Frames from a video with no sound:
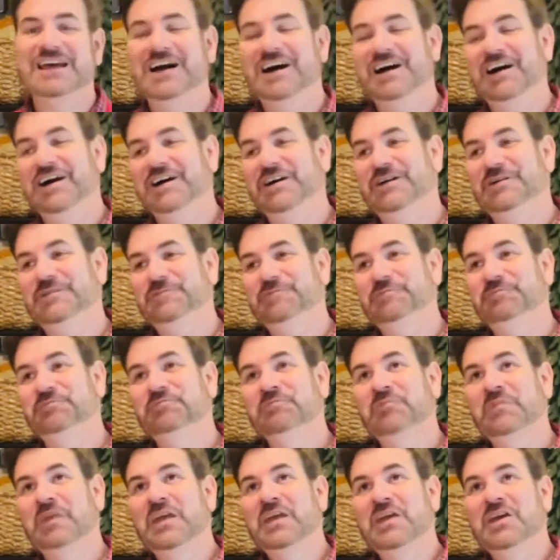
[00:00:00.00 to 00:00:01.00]

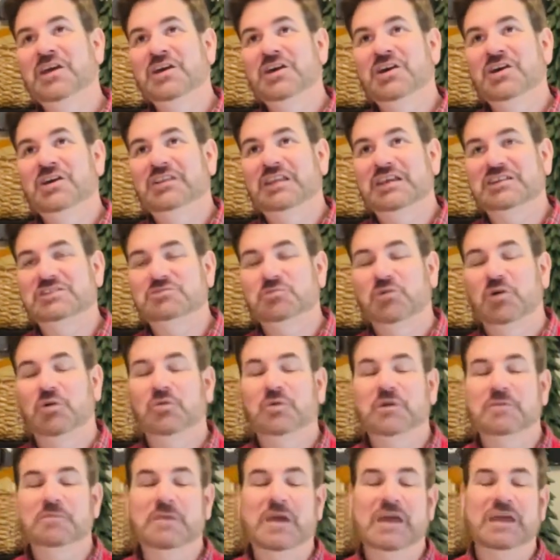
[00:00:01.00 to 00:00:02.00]
That's where
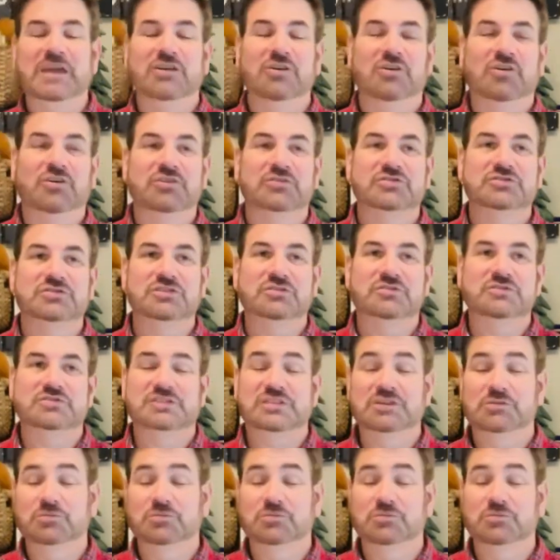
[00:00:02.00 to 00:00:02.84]
we made also,